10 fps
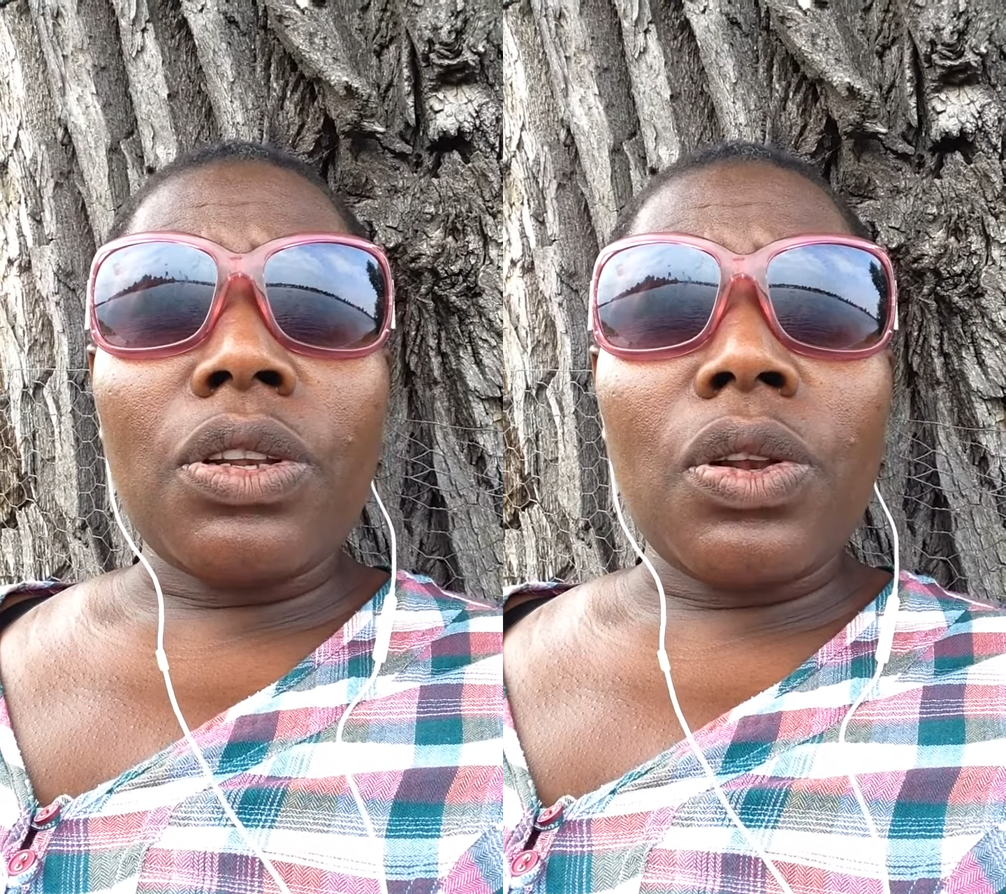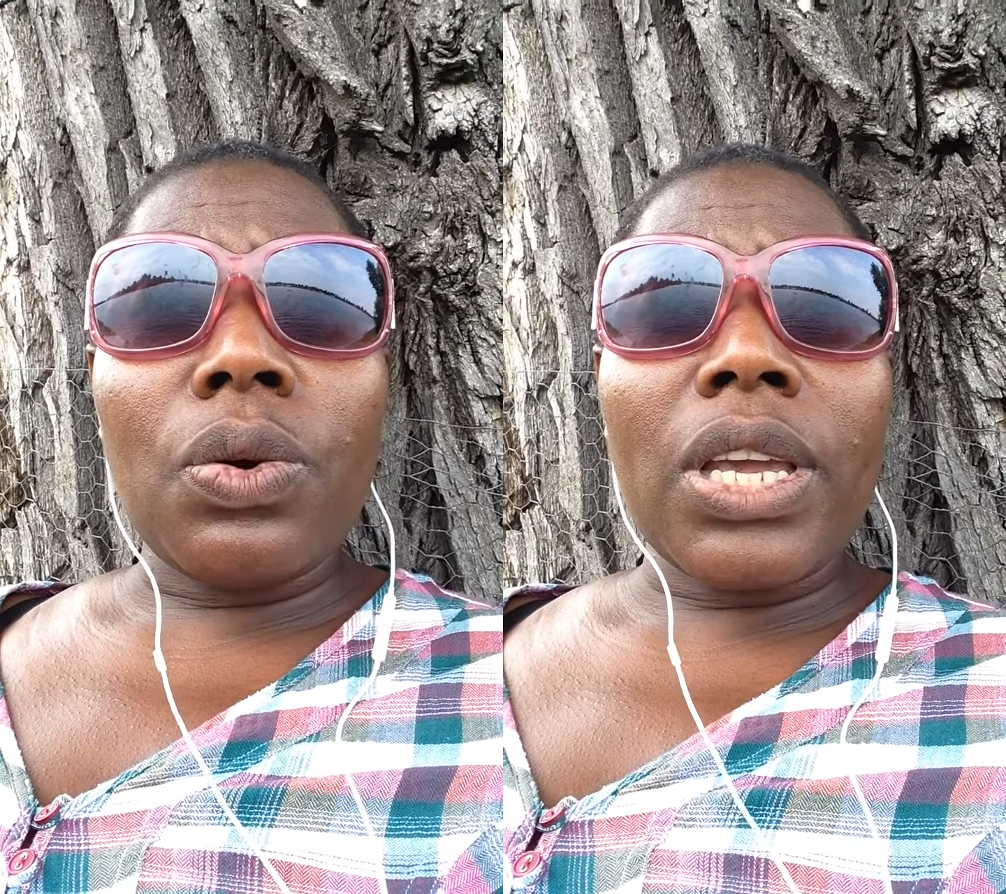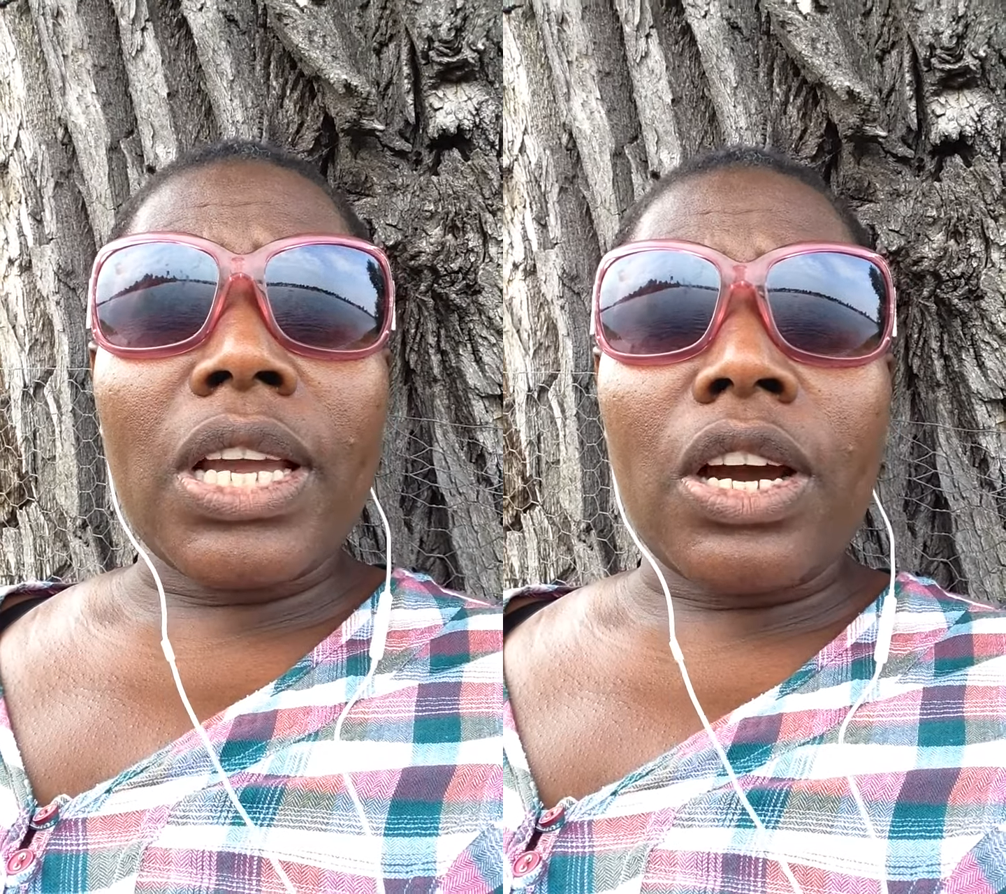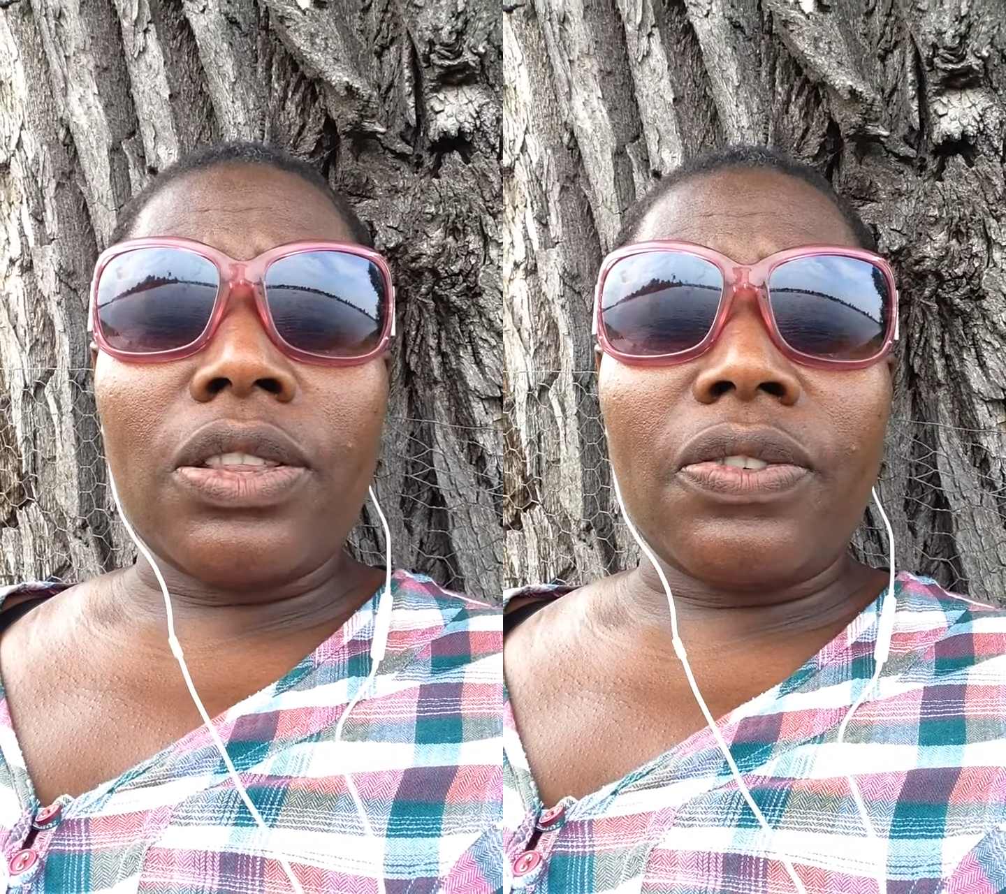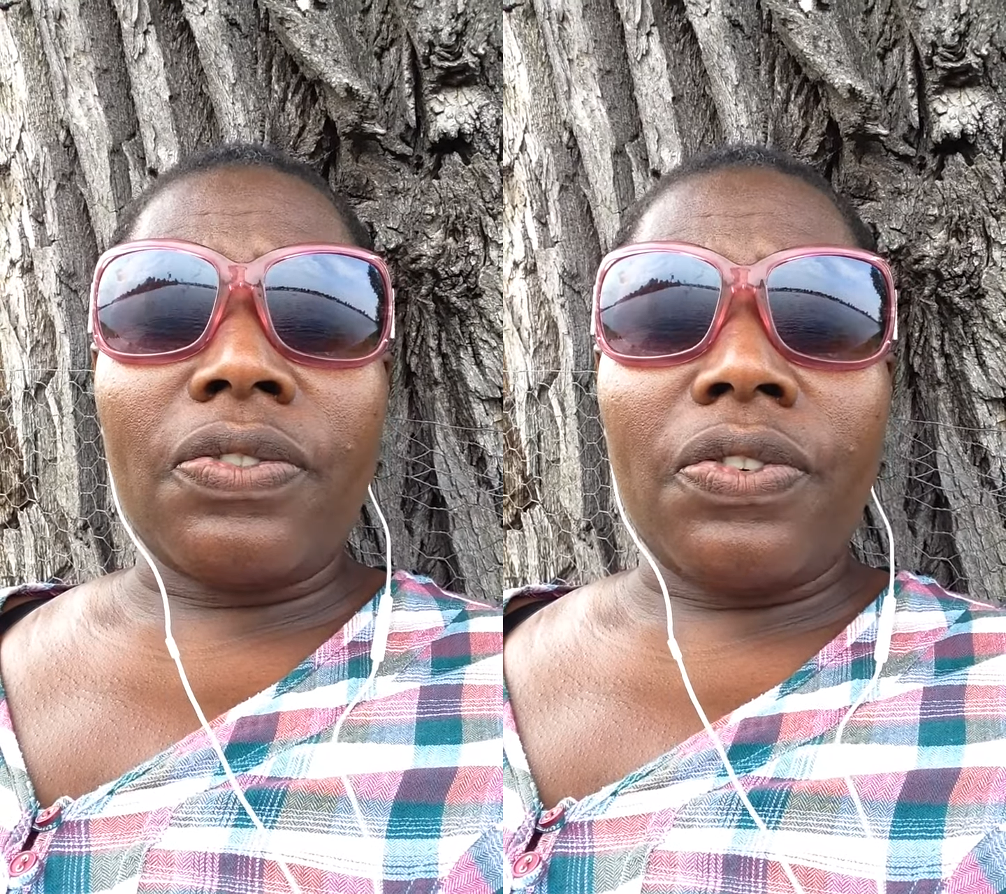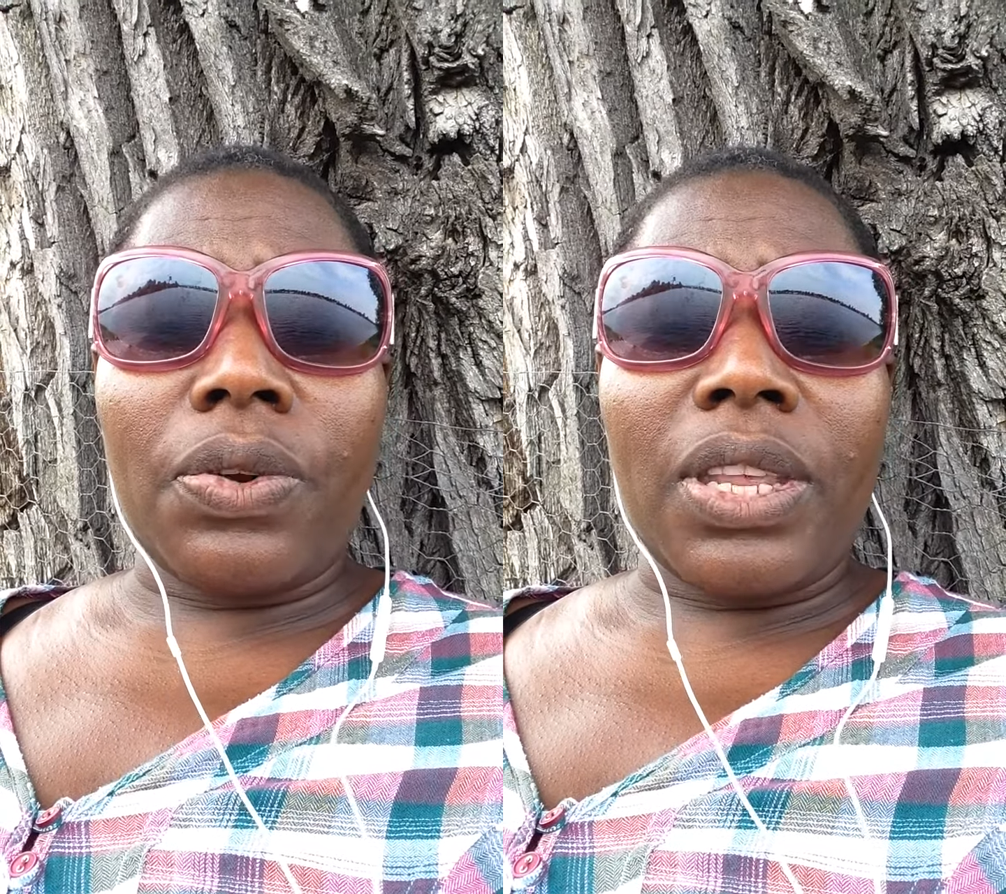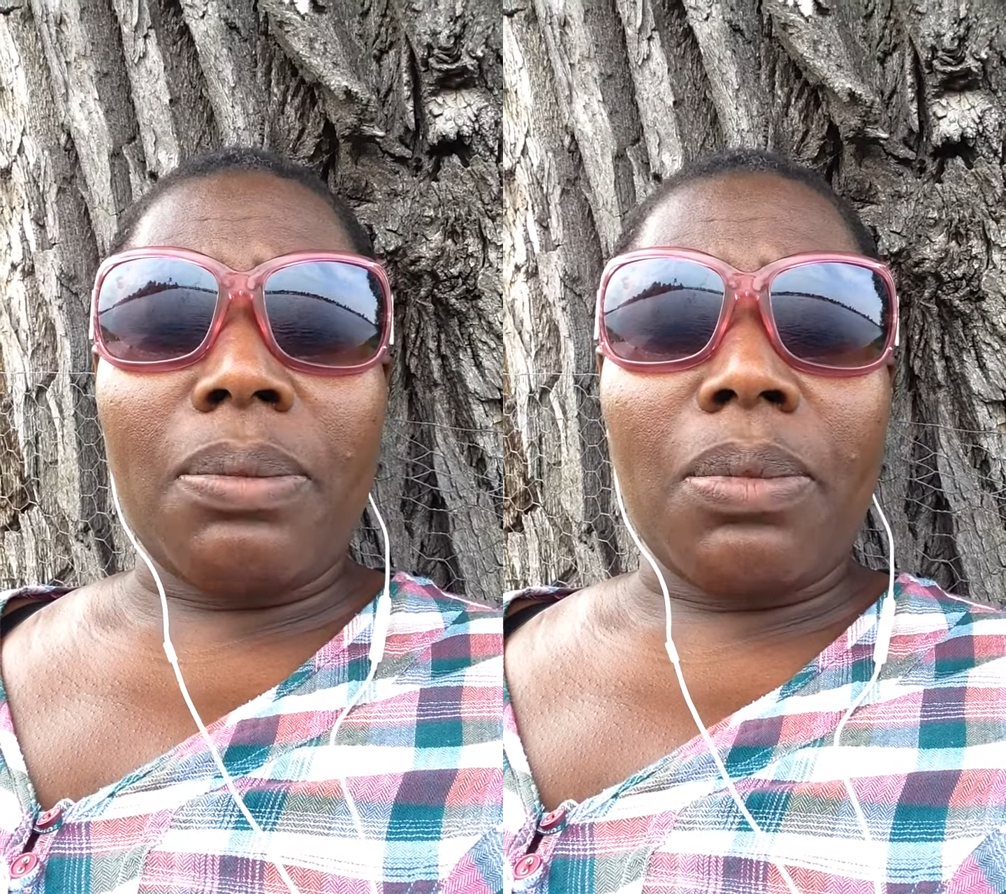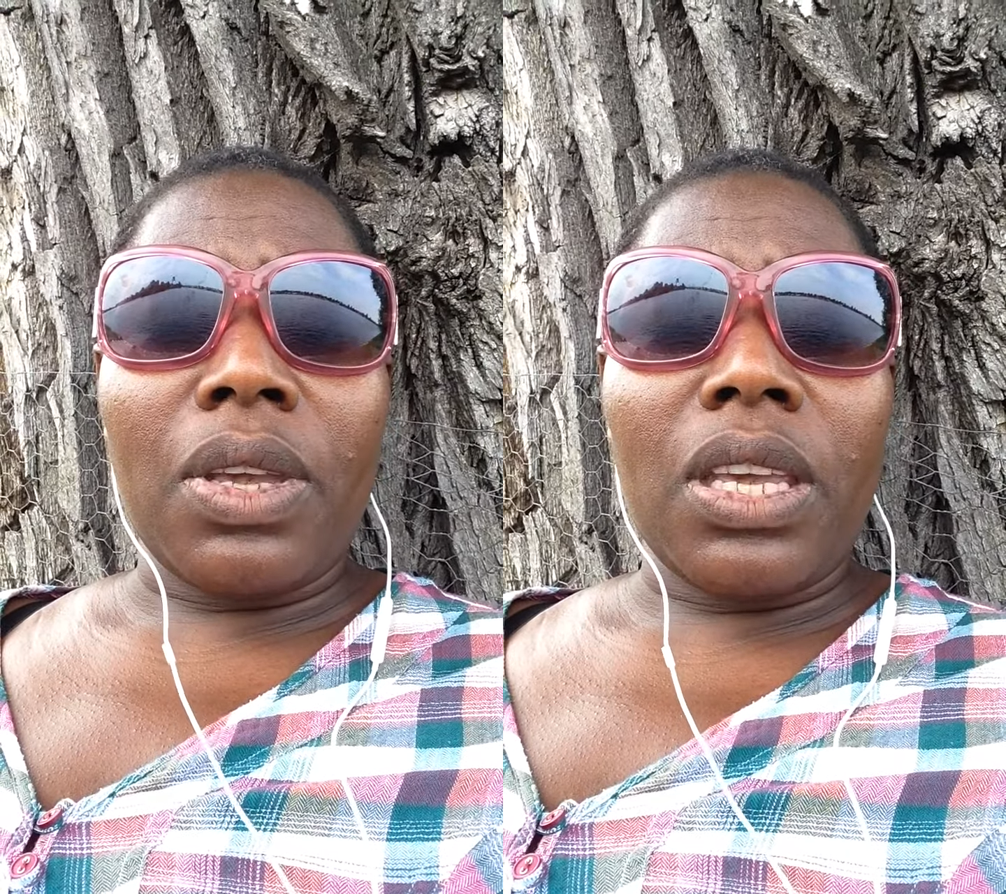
not looking out for them,